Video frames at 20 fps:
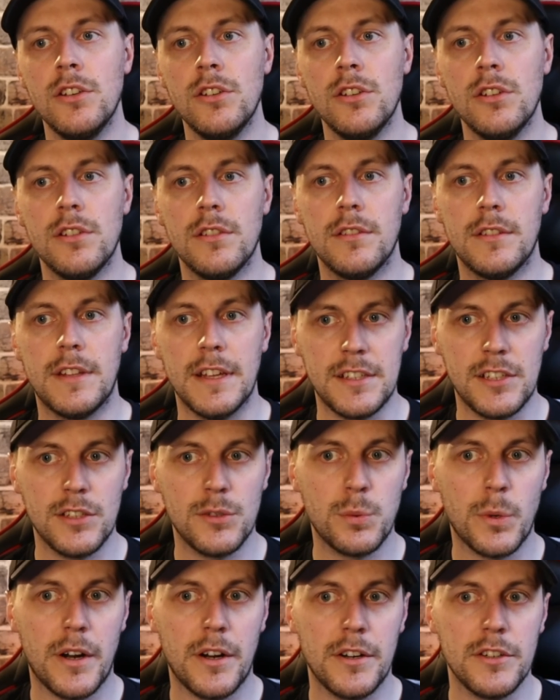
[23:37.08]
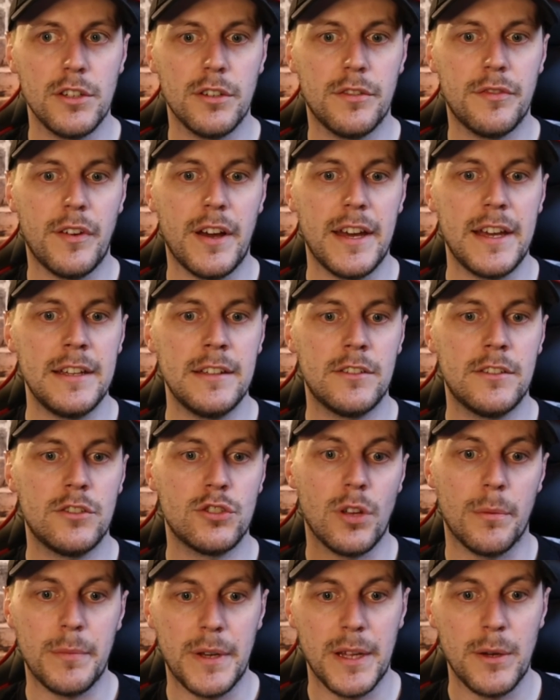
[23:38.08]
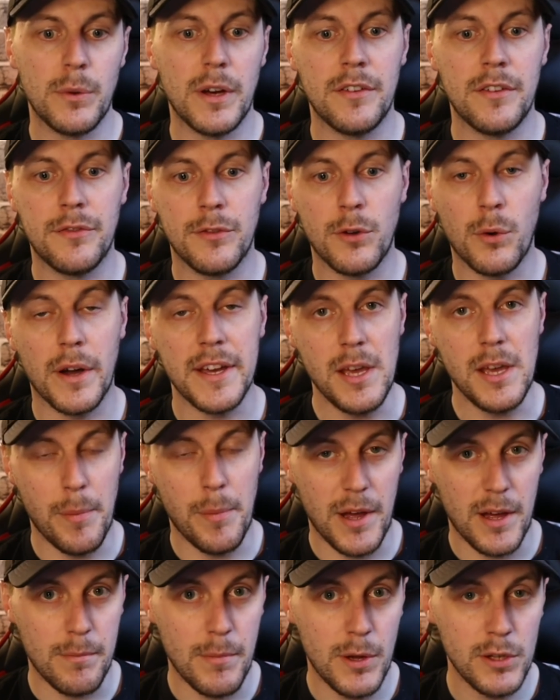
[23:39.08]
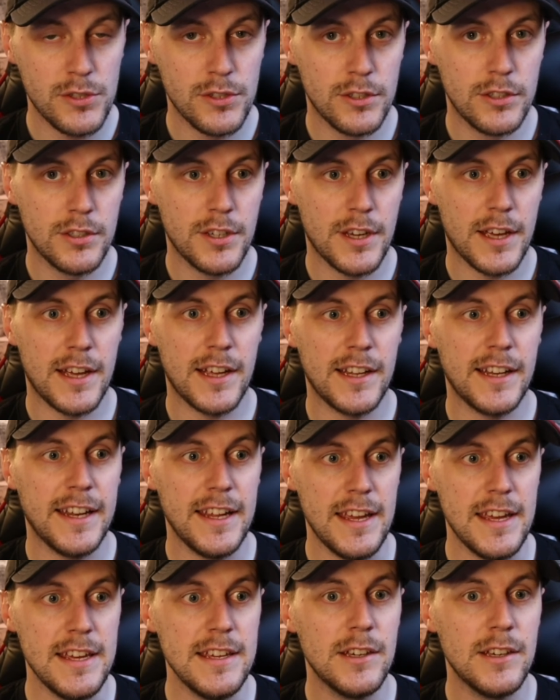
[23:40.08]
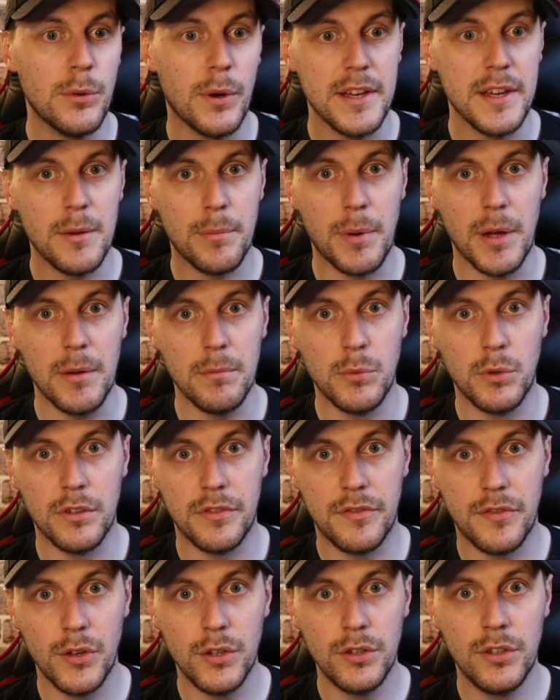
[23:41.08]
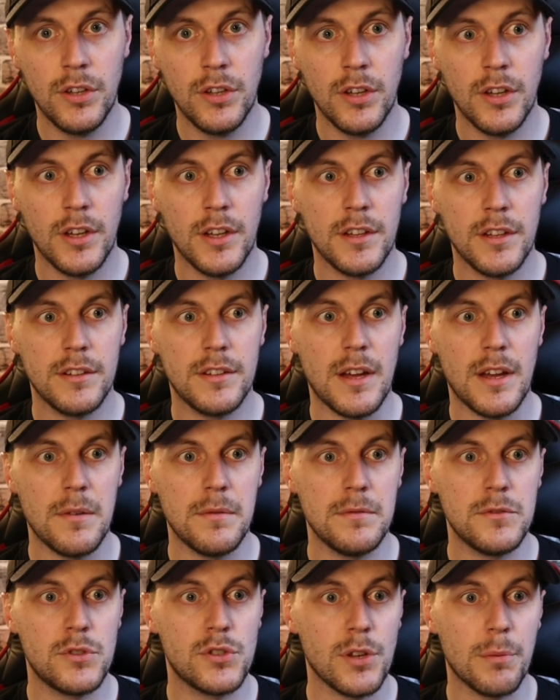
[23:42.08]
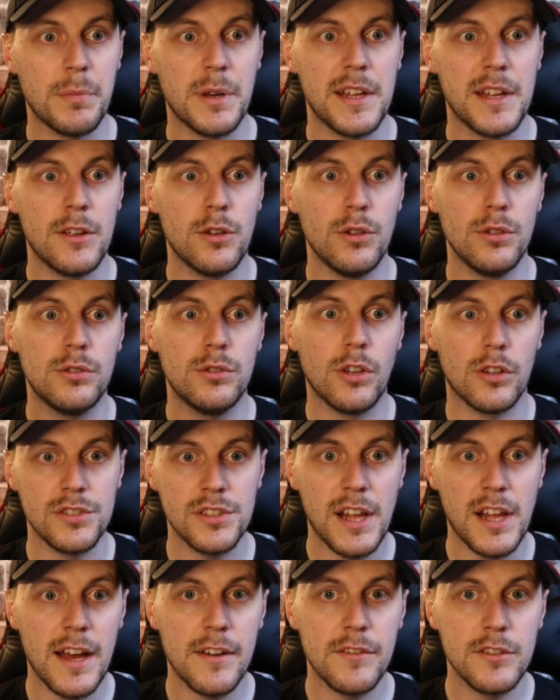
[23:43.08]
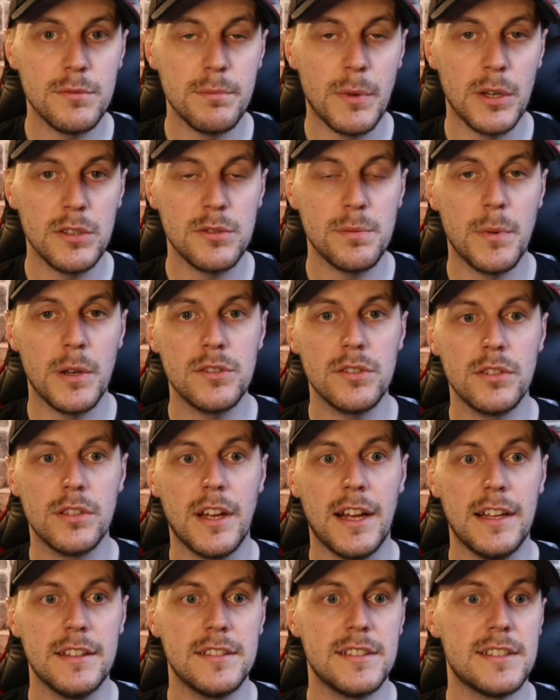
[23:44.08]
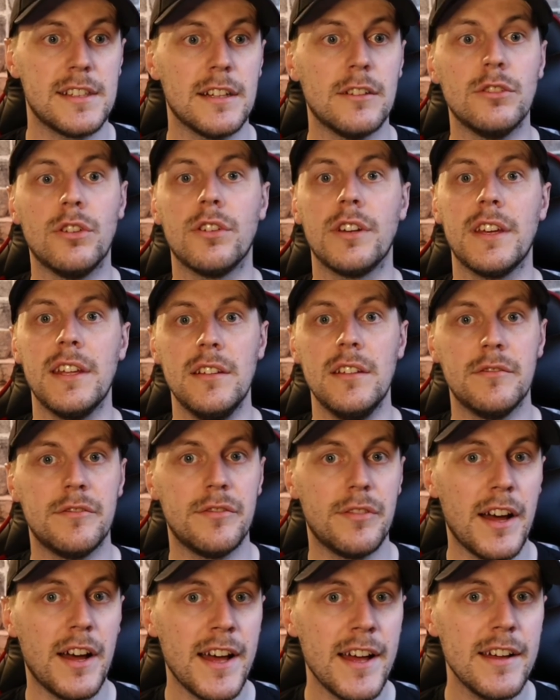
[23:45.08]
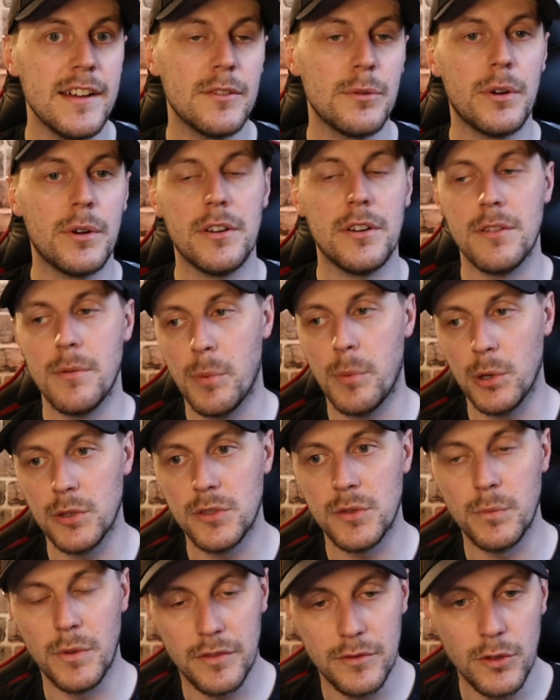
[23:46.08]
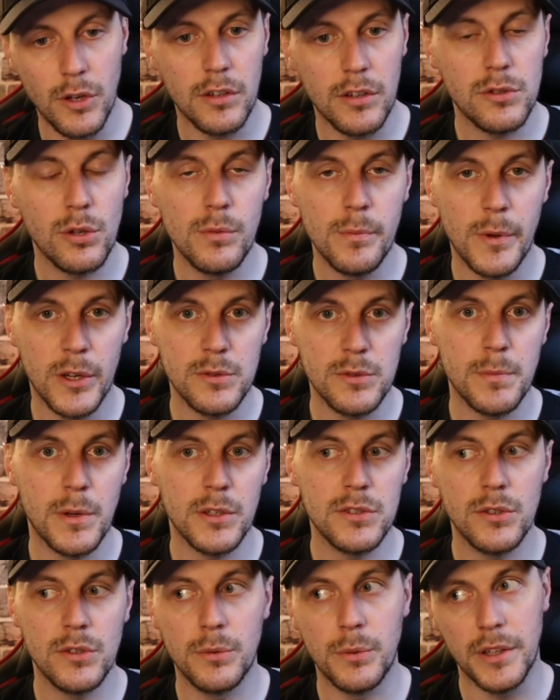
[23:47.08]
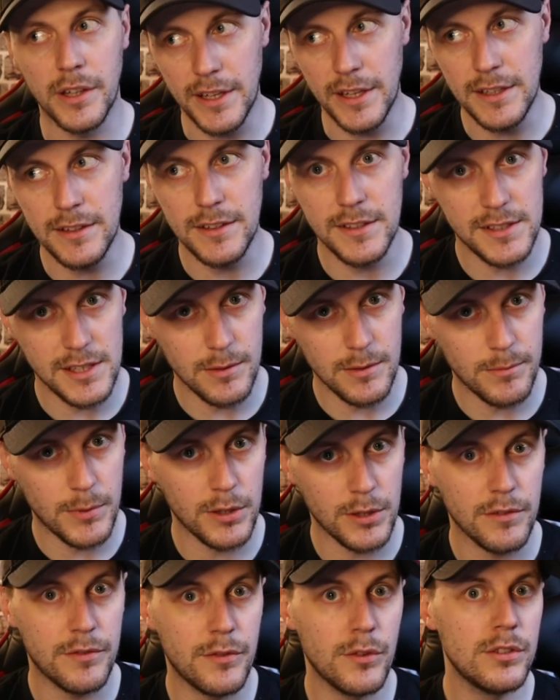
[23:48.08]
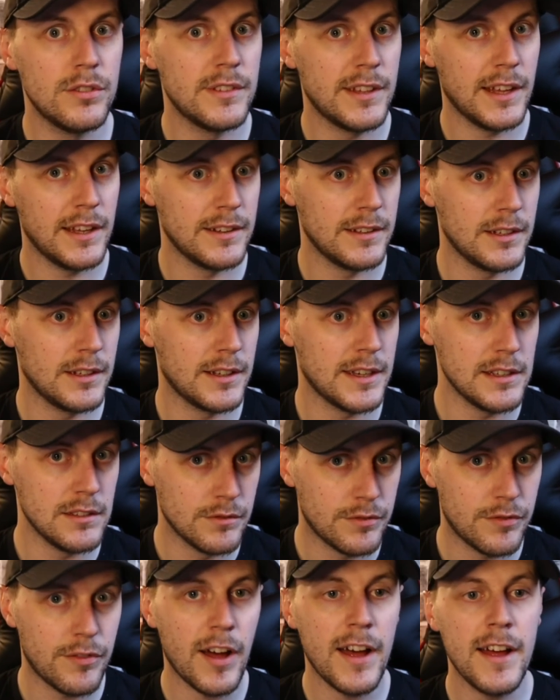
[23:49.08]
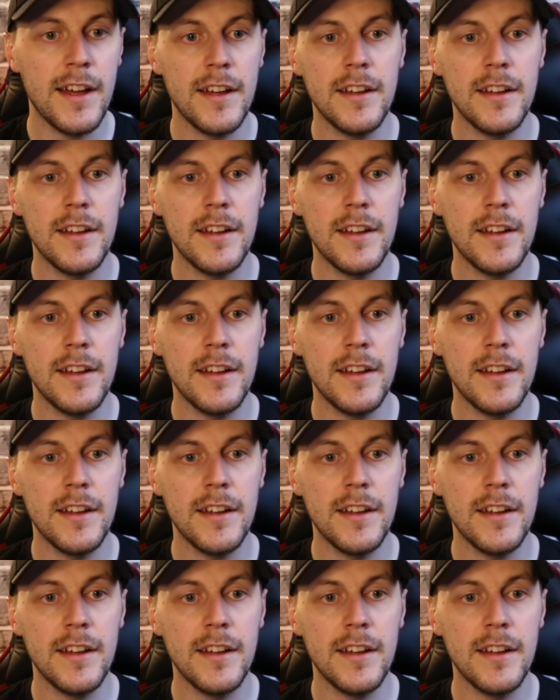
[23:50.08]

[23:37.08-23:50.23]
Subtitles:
This is where you'll find somebody with quite a bit of muscle can eat quite a bit more food than somebody who doesn't have as much muscle and still not gain fat, where the person with not too much muscle will eat the same amount of food and tend to gain fat.